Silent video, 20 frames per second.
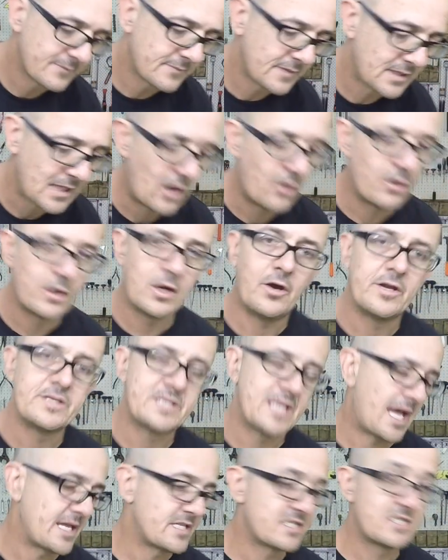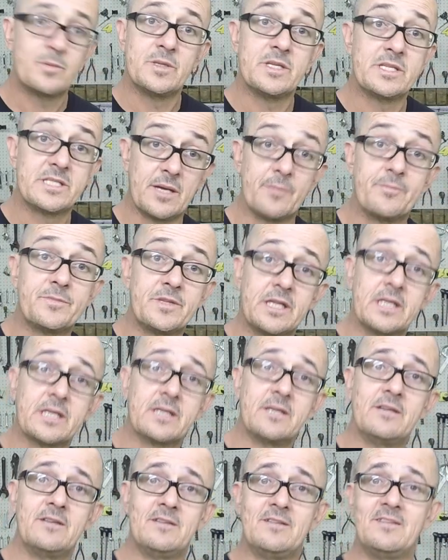come on guys, there has to be something
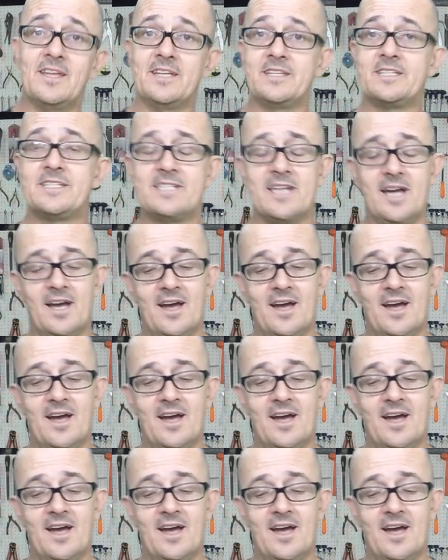that,